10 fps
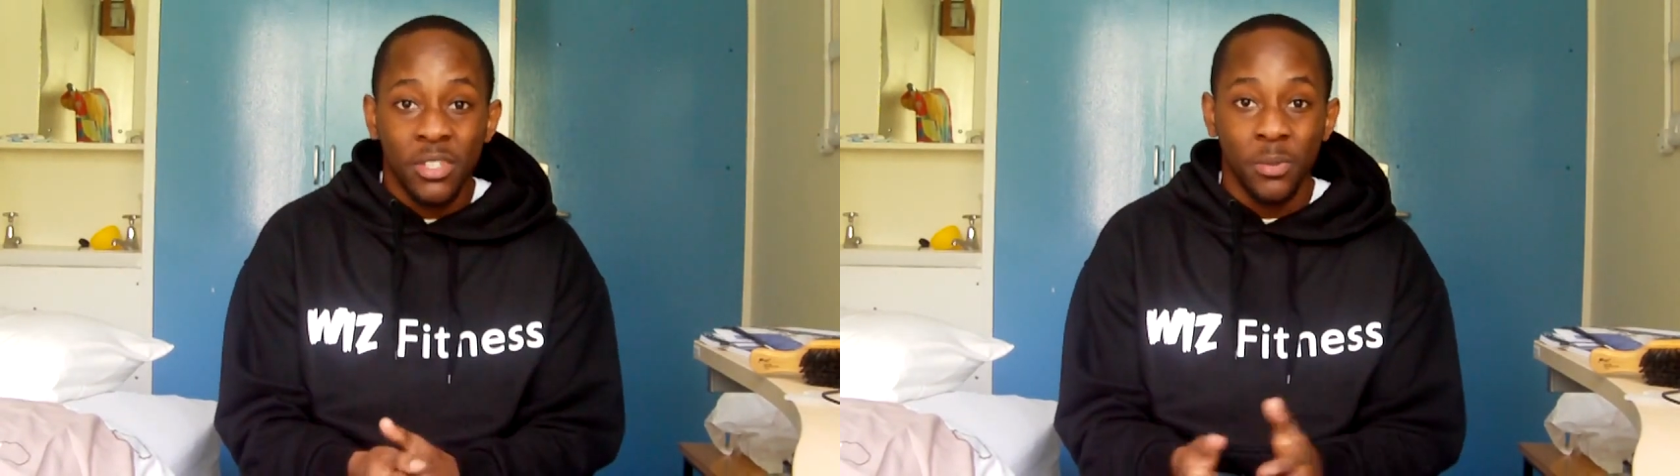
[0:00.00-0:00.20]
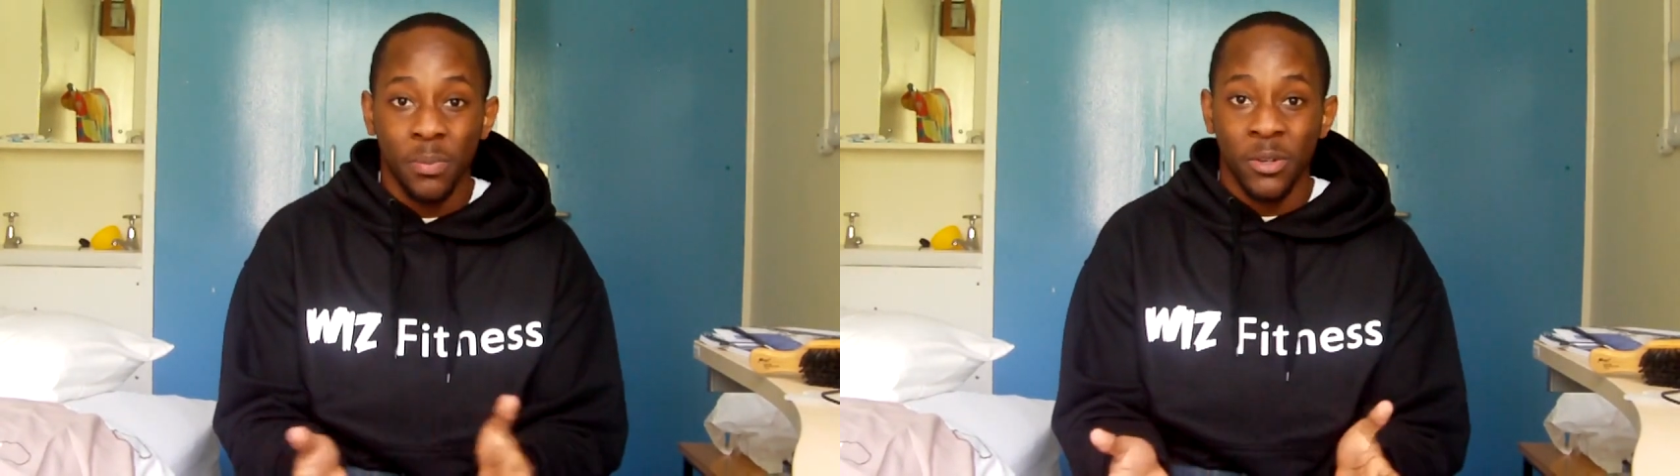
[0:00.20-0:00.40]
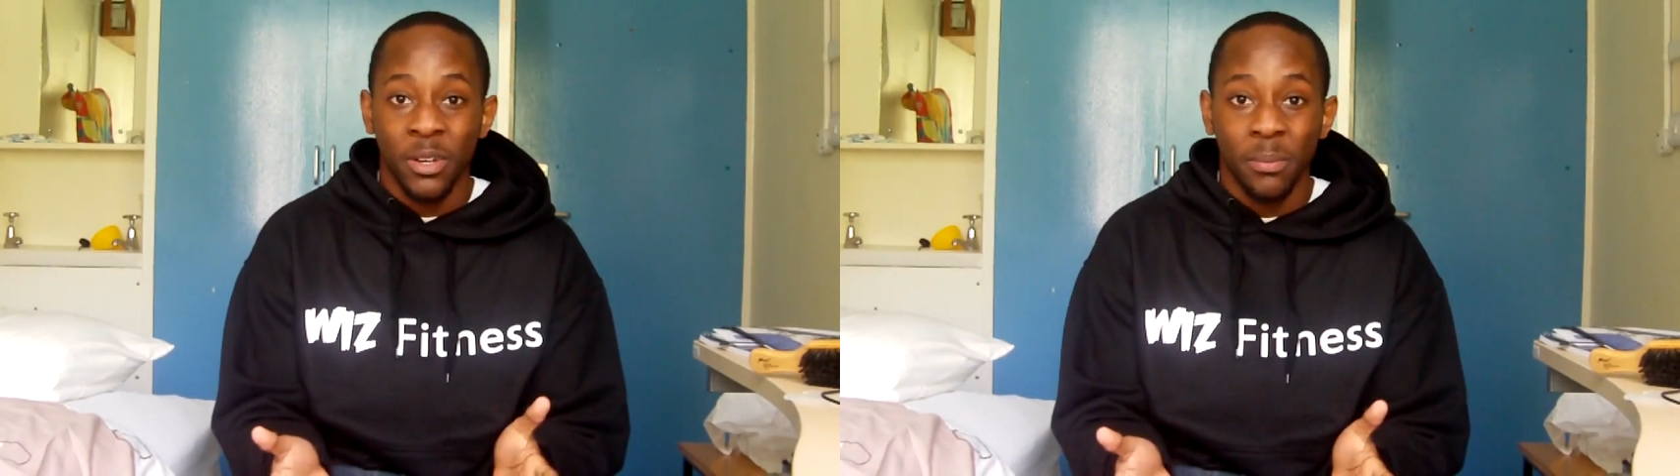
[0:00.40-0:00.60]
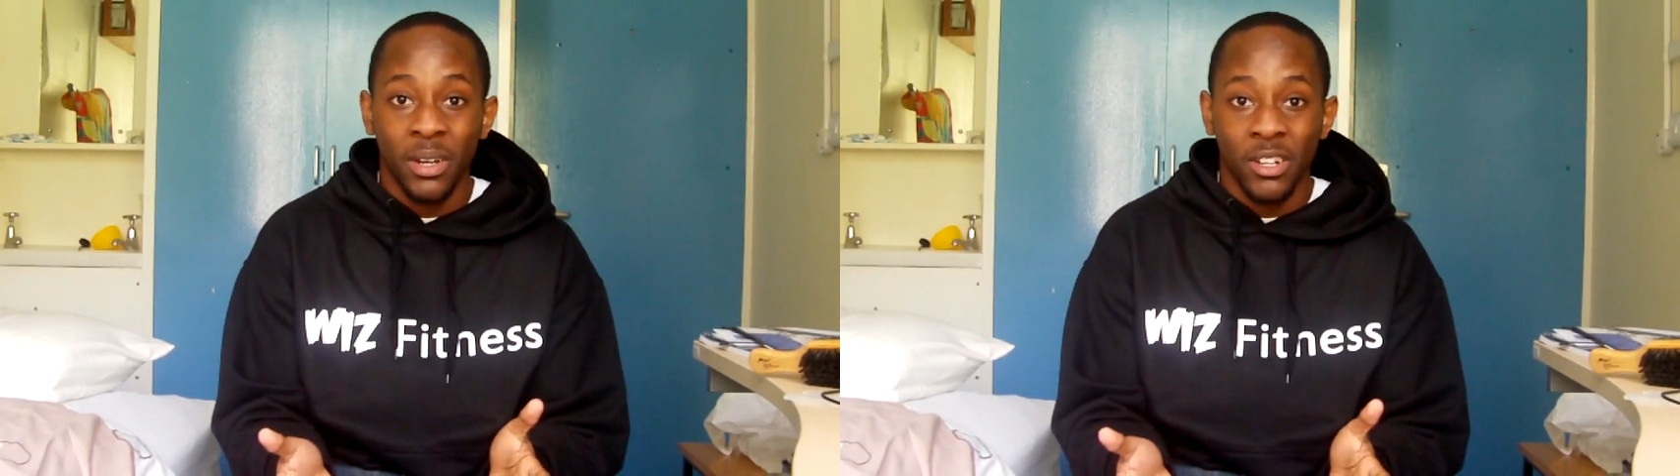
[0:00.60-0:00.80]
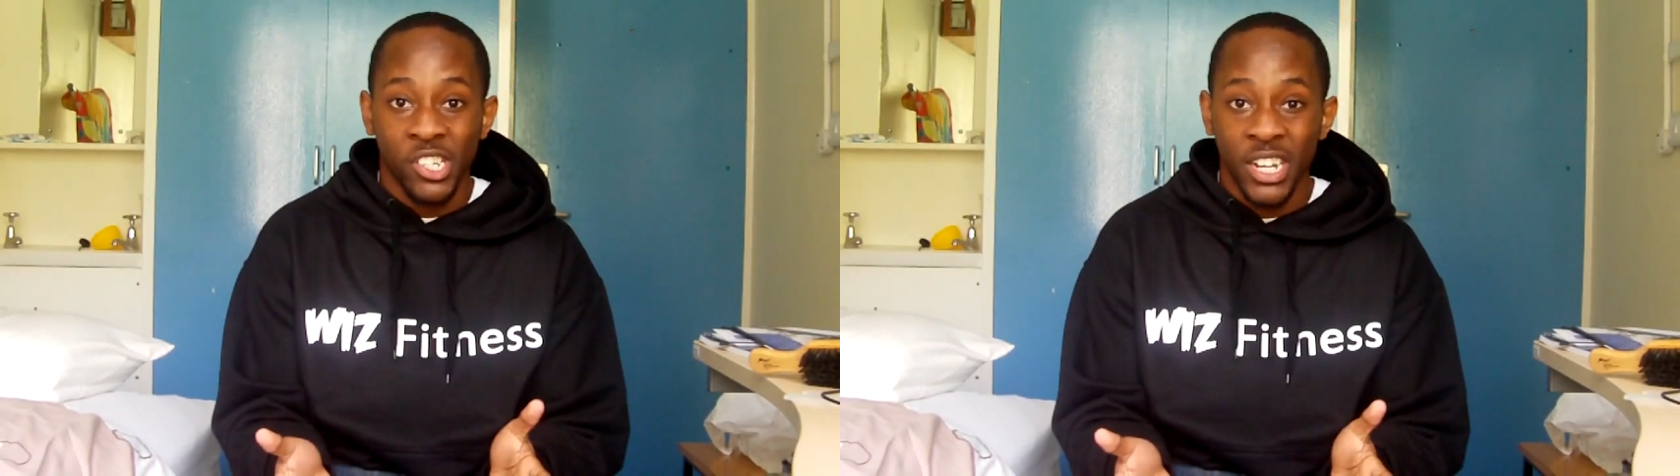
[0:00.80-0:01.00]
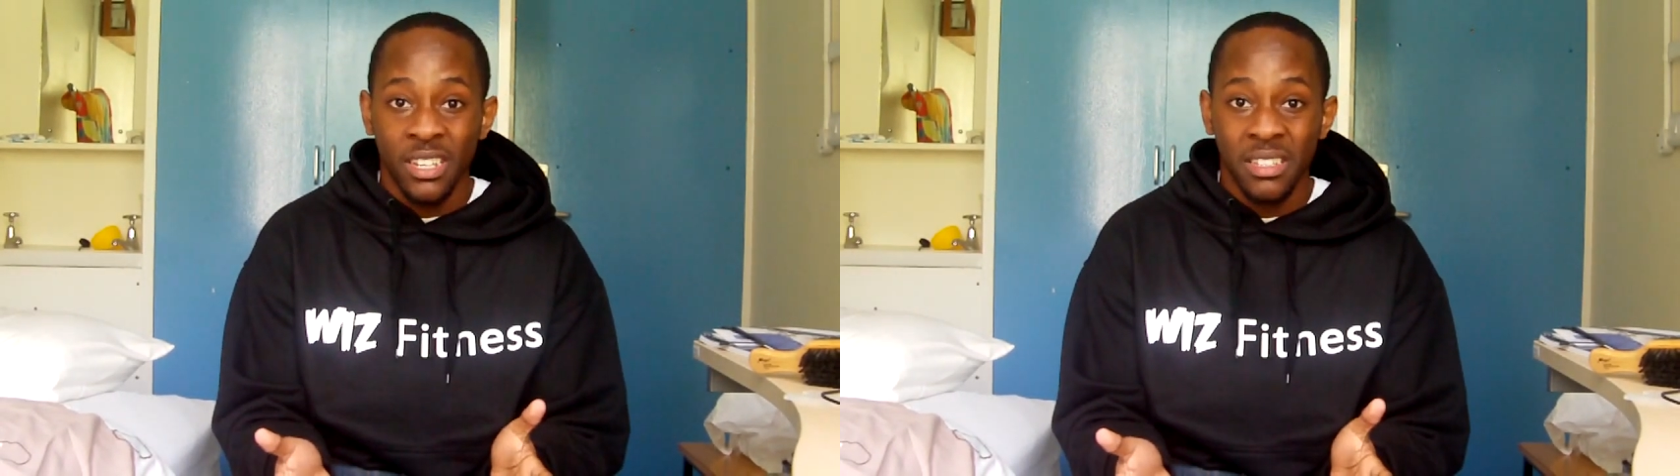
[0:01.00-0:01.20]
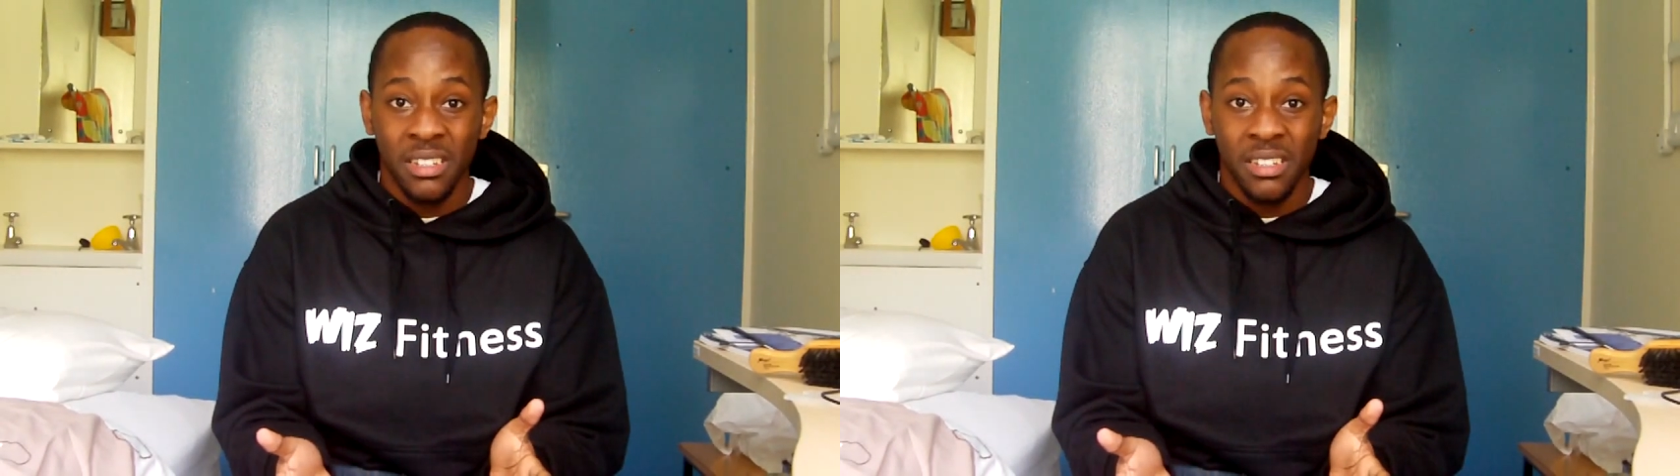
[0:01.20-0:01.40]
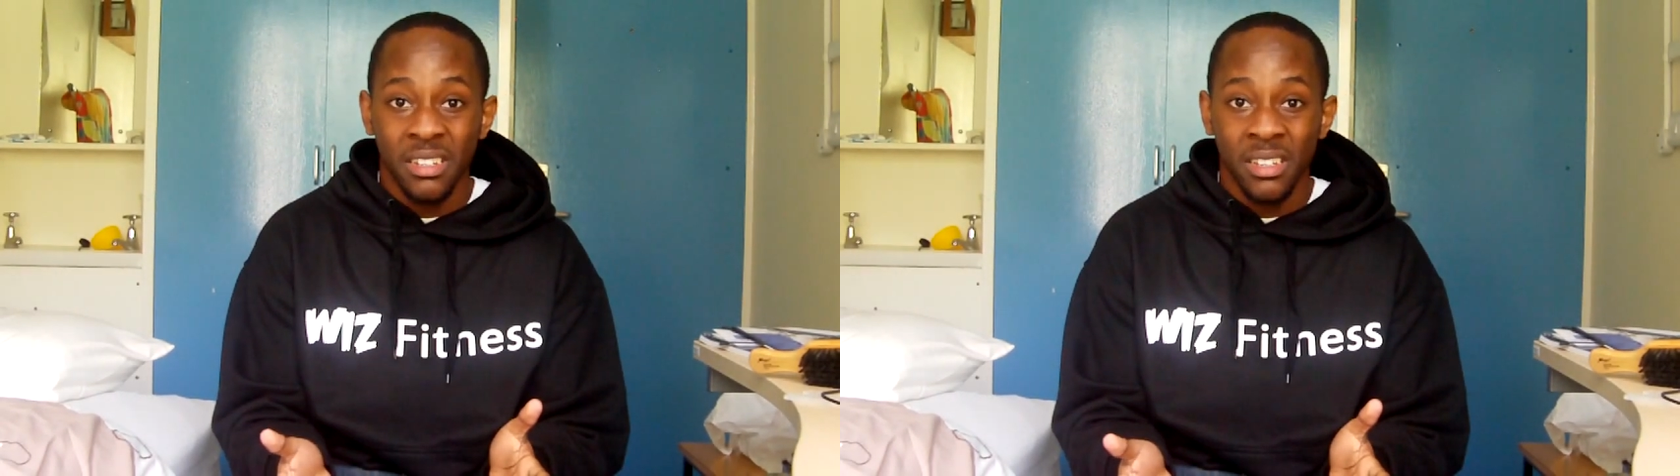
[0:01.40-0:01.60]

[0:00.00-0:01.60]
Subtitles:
to build a bigger chest?